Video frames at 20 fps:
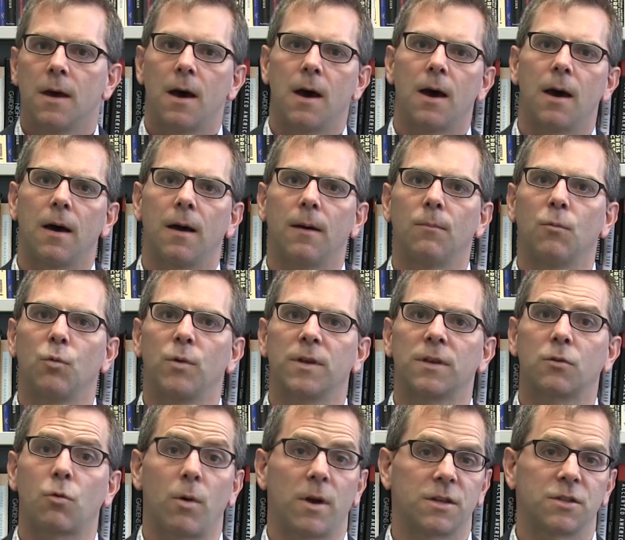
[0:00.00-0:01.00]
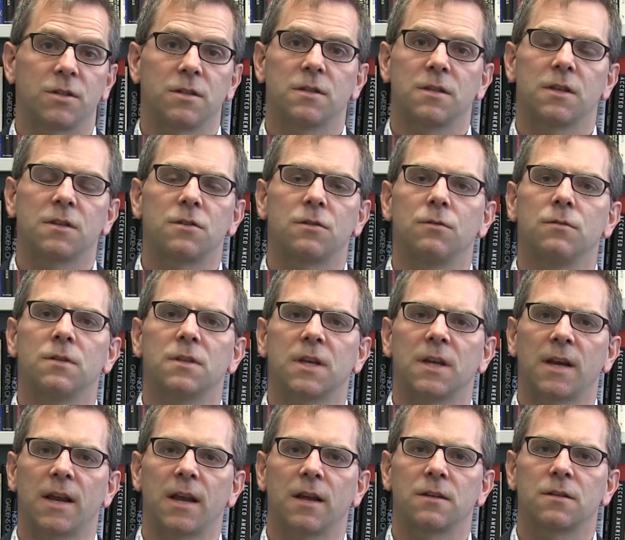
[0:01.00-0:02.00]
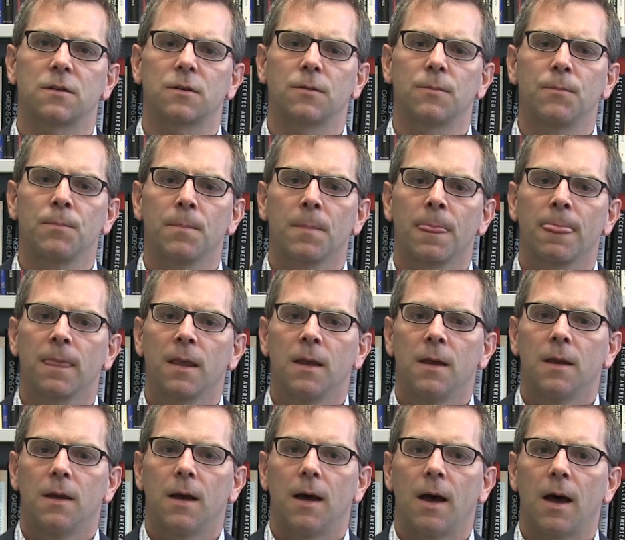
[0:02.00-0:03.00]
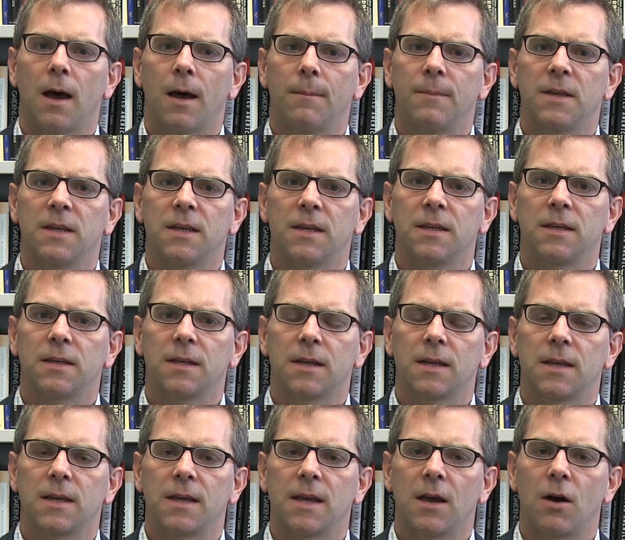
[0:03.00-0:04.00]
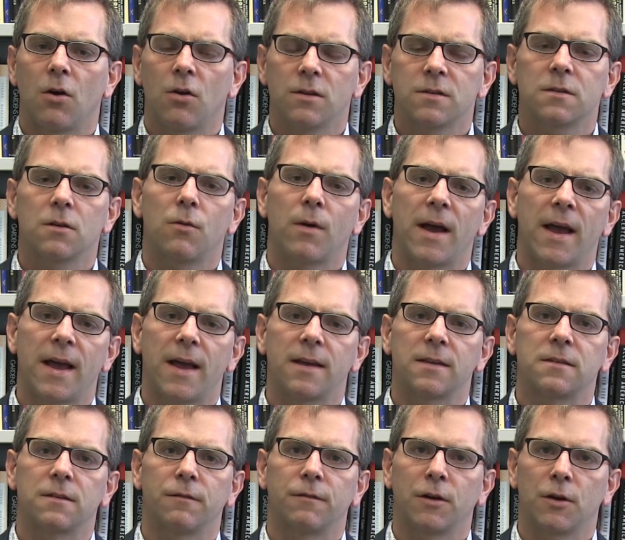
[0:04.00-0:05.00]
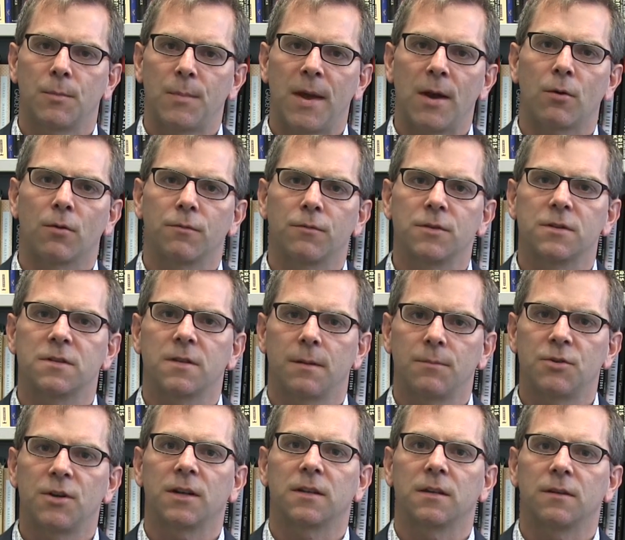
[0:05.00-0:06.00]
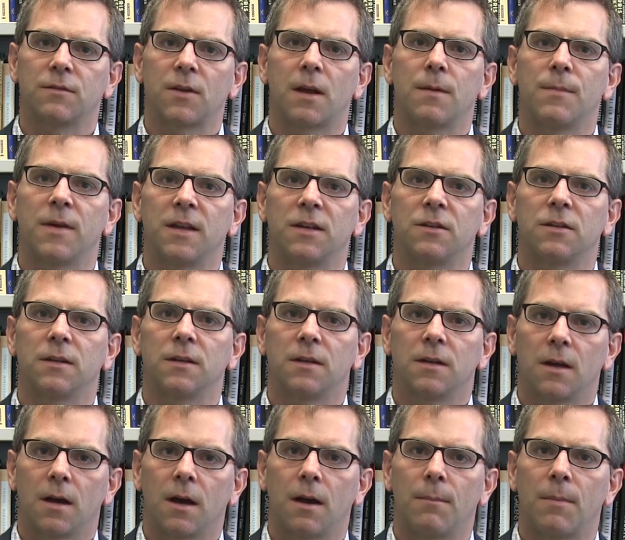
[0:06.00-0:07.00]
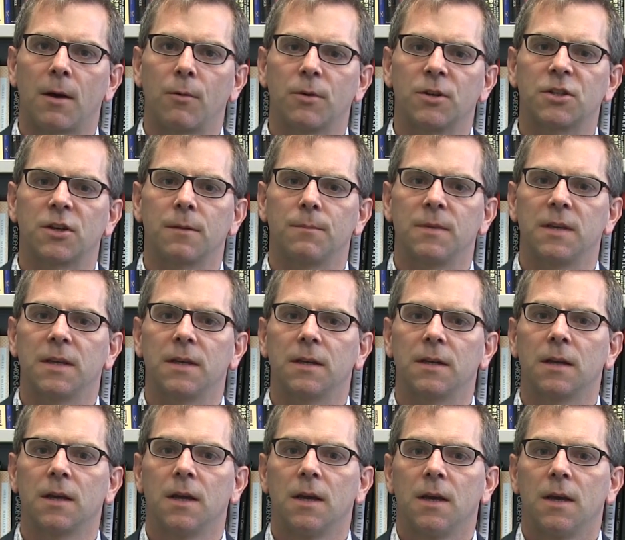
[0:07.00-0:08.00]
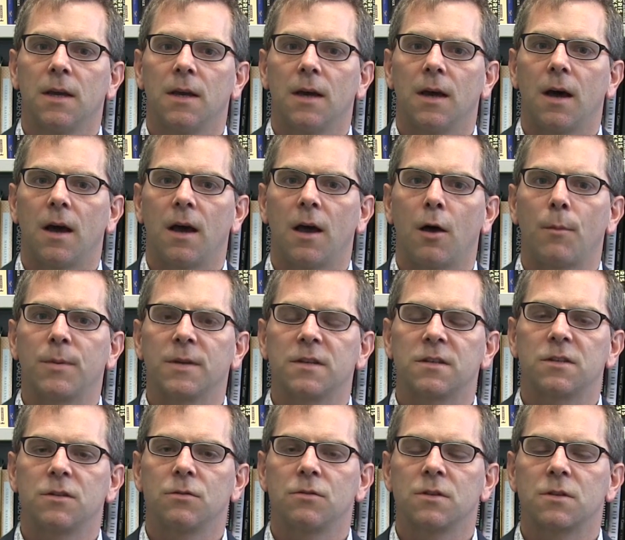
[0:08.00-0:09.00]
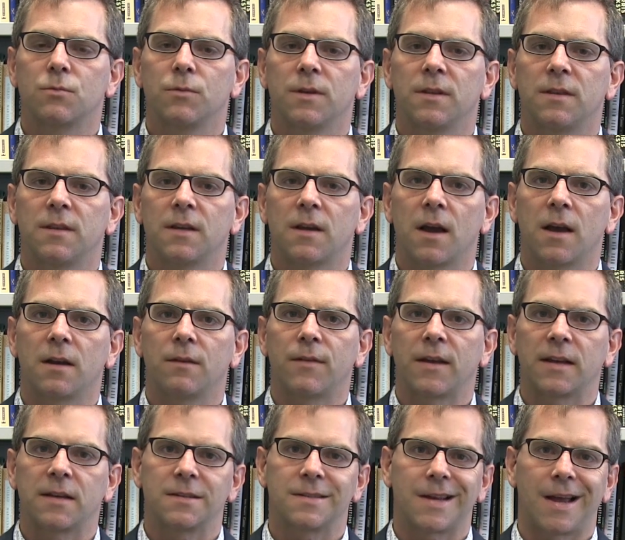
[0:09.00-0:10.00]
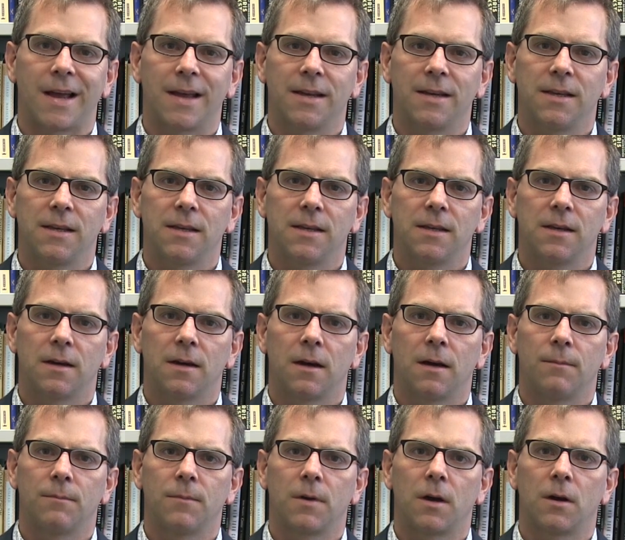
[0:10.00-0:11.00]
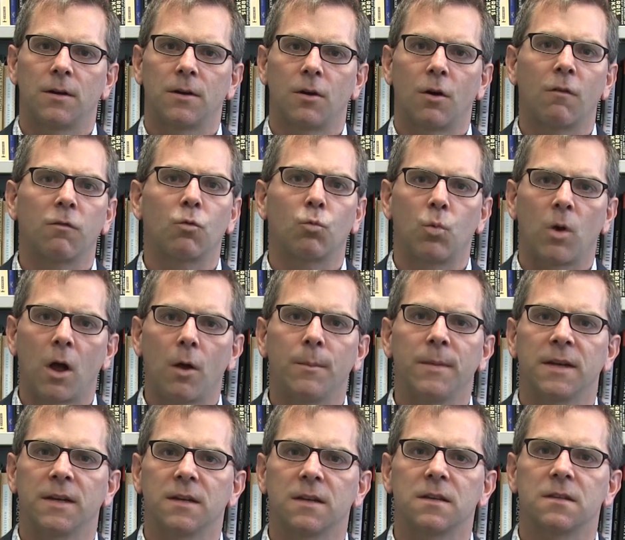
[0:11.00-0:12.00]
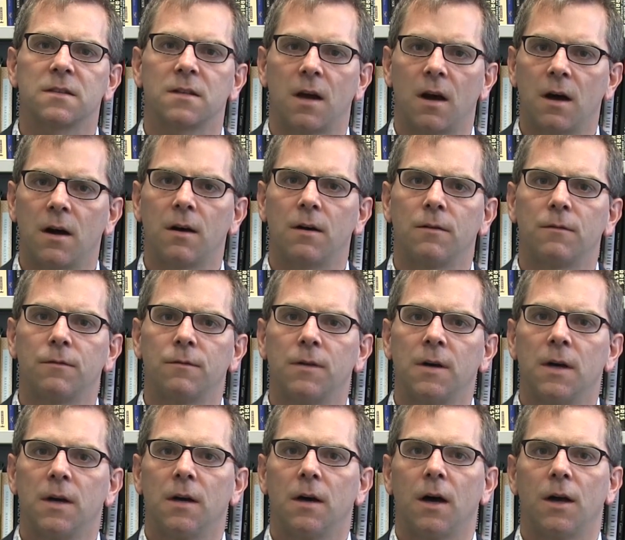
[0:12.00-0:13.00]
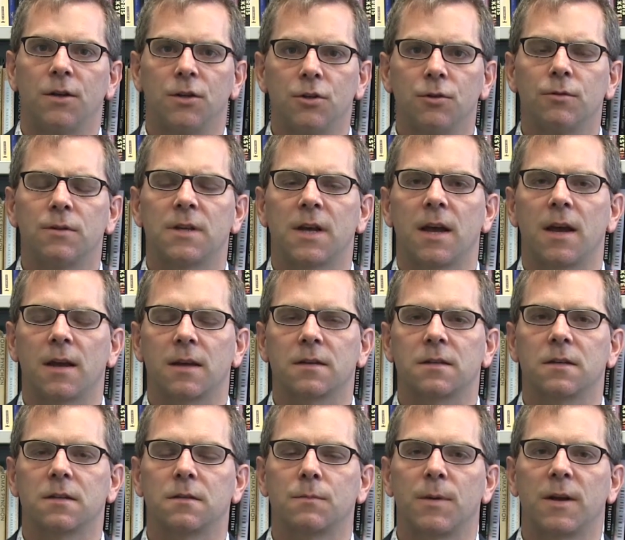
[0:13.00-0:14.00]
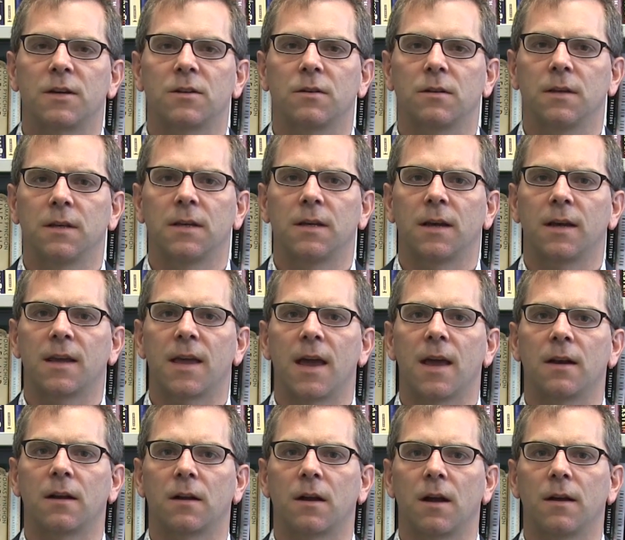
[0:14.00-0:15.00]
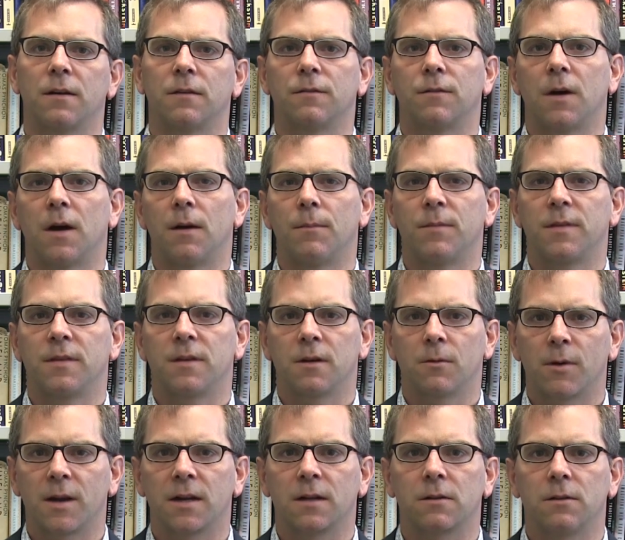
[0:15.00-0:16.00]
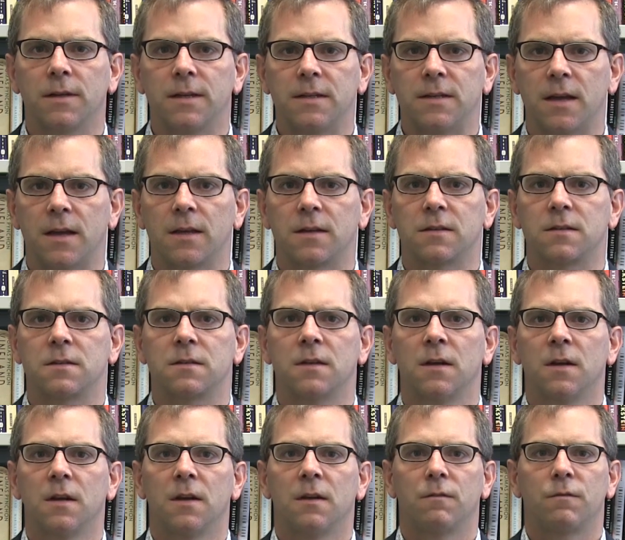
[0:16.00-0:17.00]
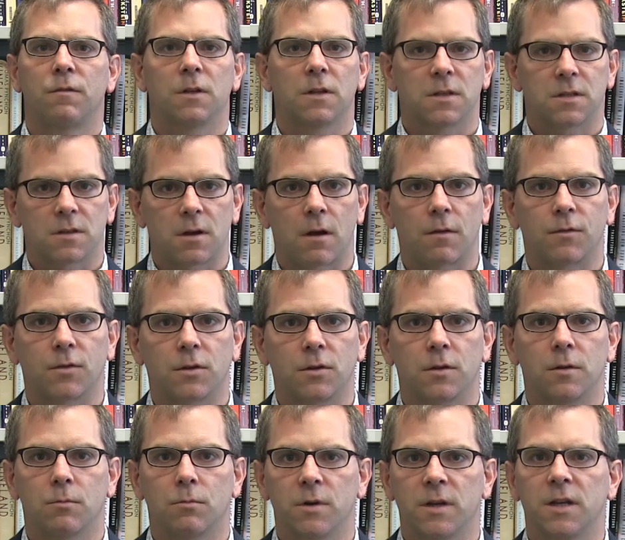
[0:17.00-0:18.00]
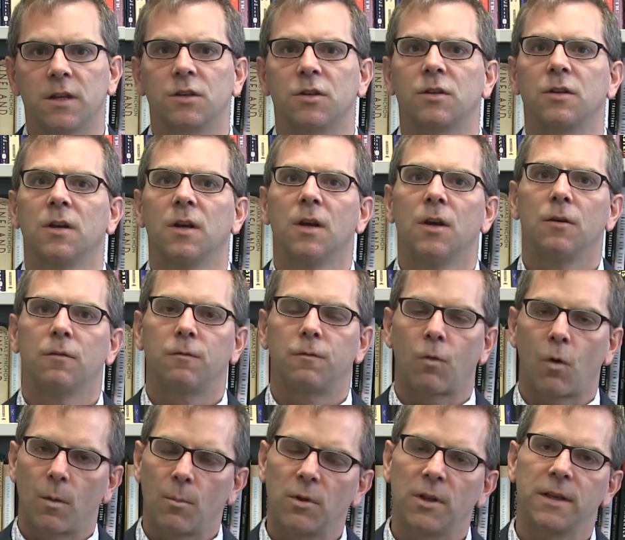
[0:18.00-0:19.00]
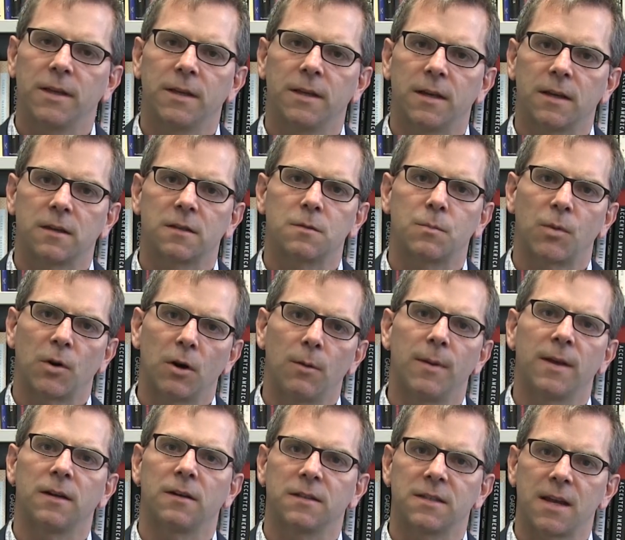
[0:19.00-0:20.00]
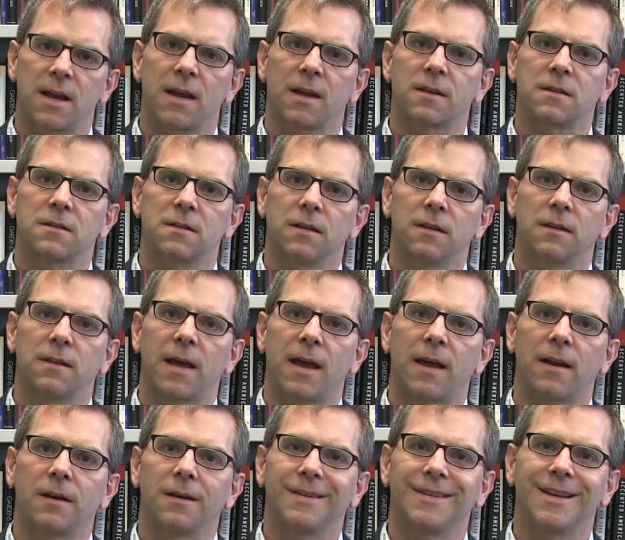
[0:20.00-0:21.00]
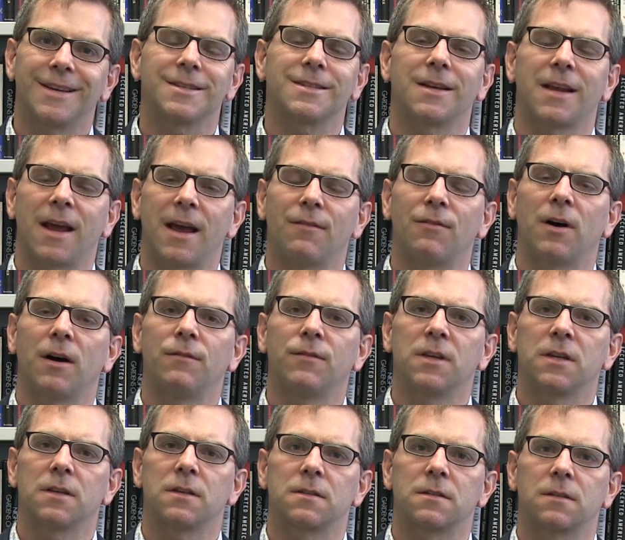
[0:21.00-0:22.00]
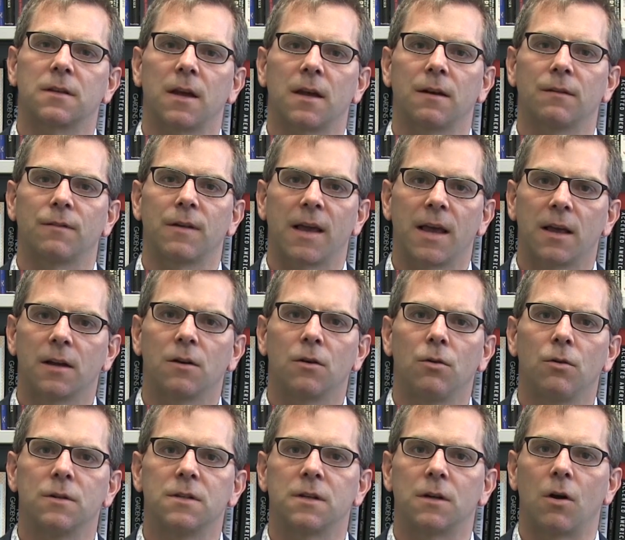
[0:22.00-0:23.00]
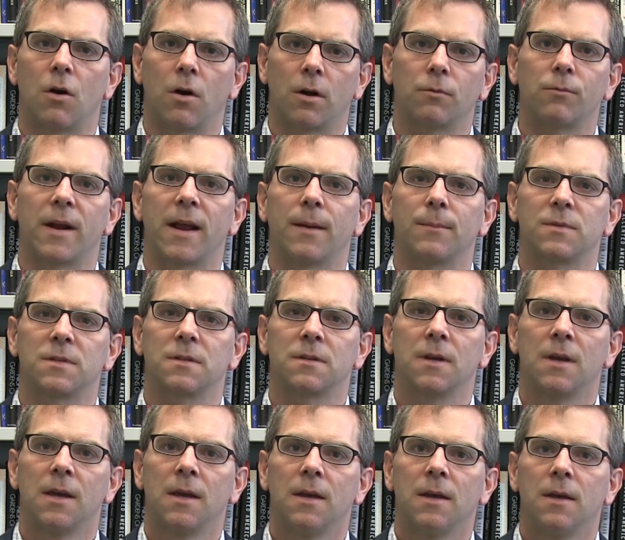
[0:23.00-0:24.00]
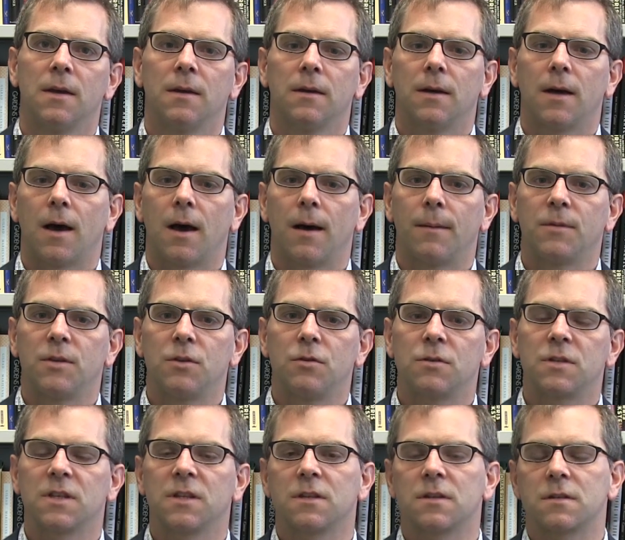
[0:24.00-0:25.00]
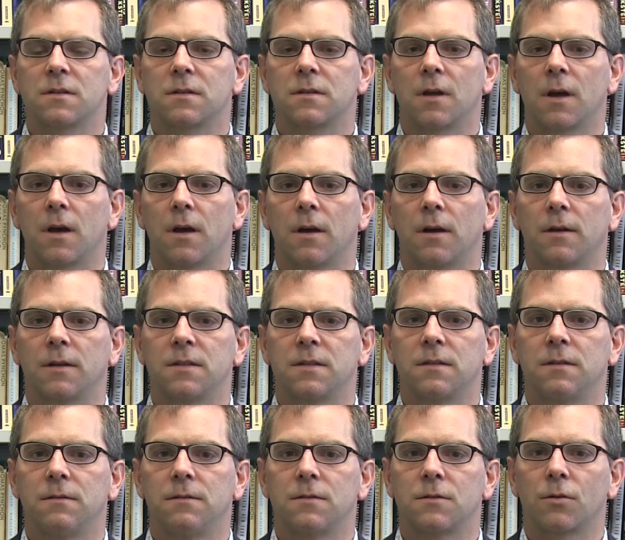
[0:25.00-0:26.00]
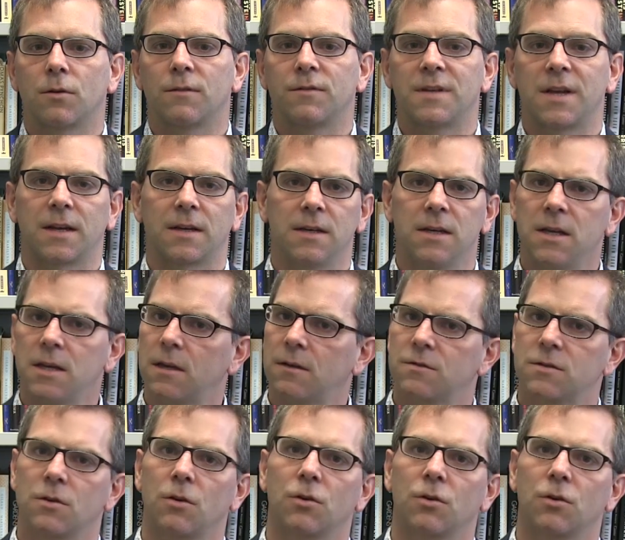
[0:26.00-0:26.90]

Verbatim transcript: um, with questions that students can answer. Um, it also has a very powerful subjective dimension, uh, by which I mean uh, helping students with the kind of anxiety um, and overwhelmingness of a new text, especially, again, a kind of um, theoretically dense, philosophically rich, formally experimental text that doesn't have obvious kind of handholds and on ramps. Um, using this uh, sort of technique of